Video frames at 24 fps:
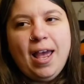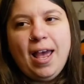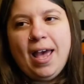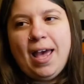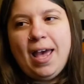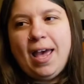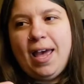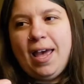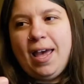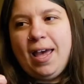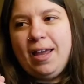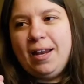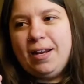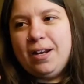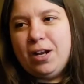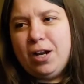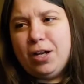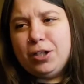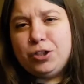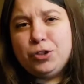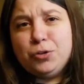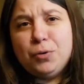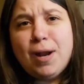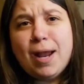and
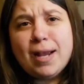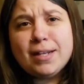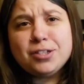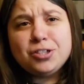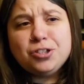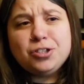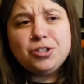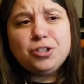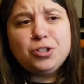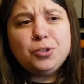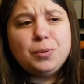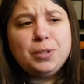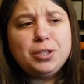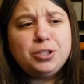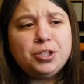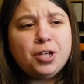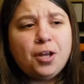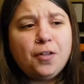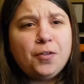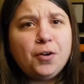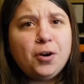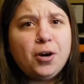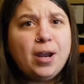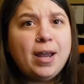attractions to each
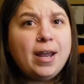other,